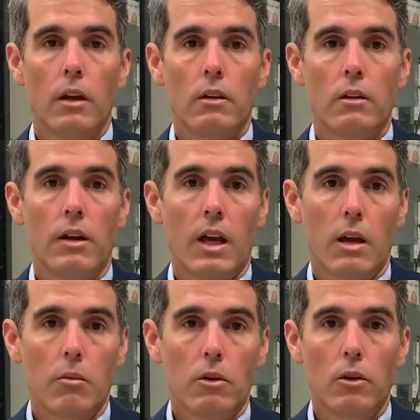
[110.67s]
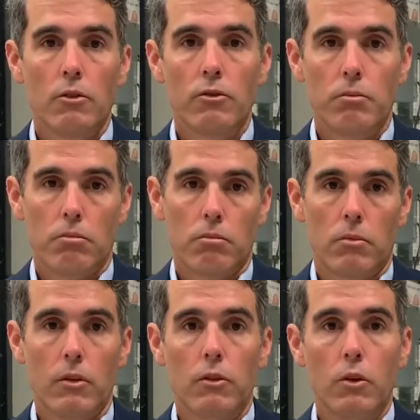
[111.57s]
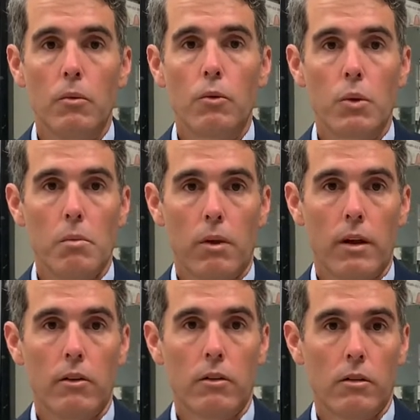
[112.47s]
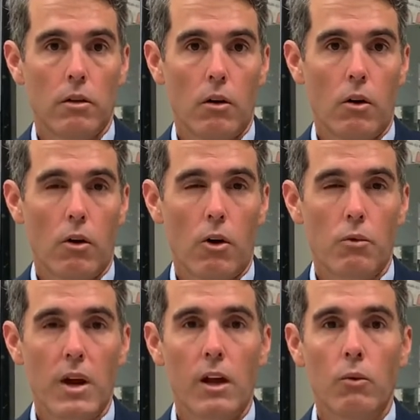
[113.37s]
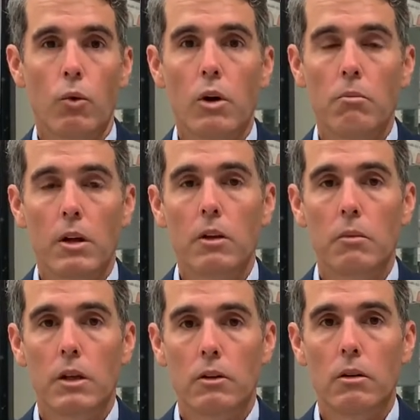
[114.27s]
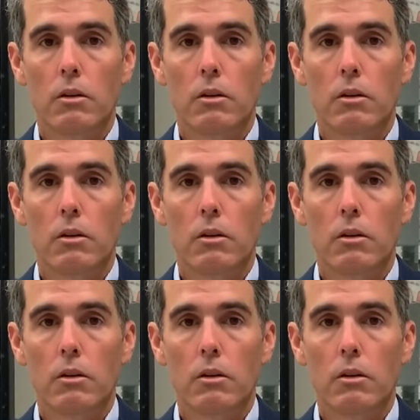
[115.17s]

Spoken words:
The diameter of the tubes we place are around 1 millimeter.